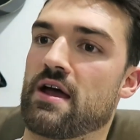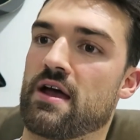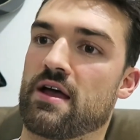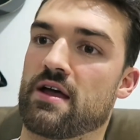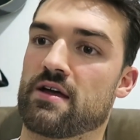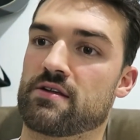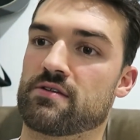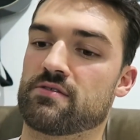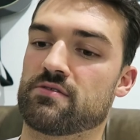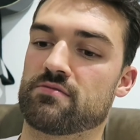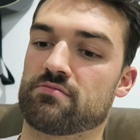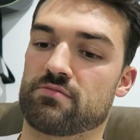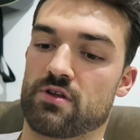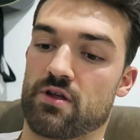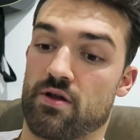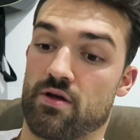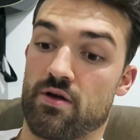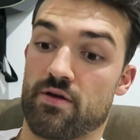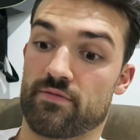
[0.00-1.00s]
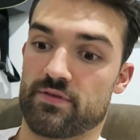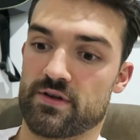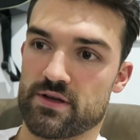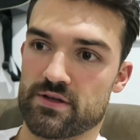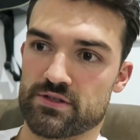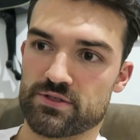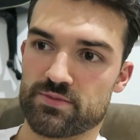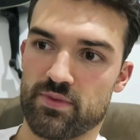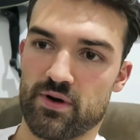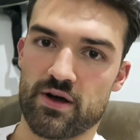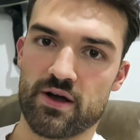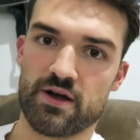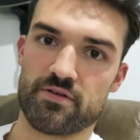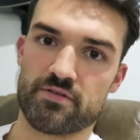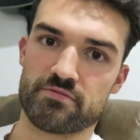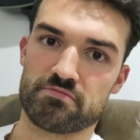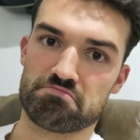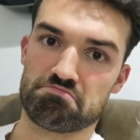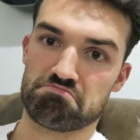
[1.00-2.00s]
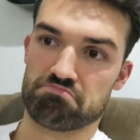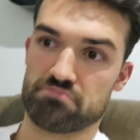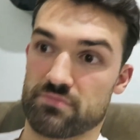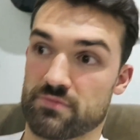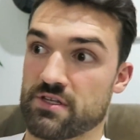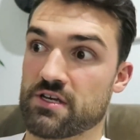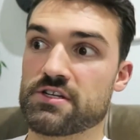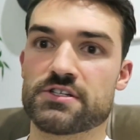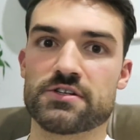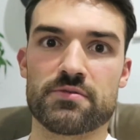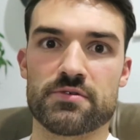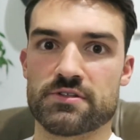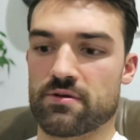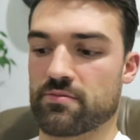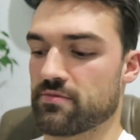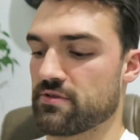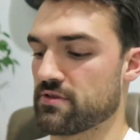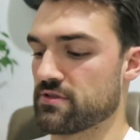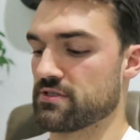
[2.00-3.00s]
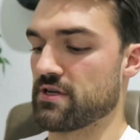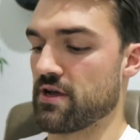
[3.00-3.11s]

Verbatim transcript: and you know, hopefully inspire and teach someone something.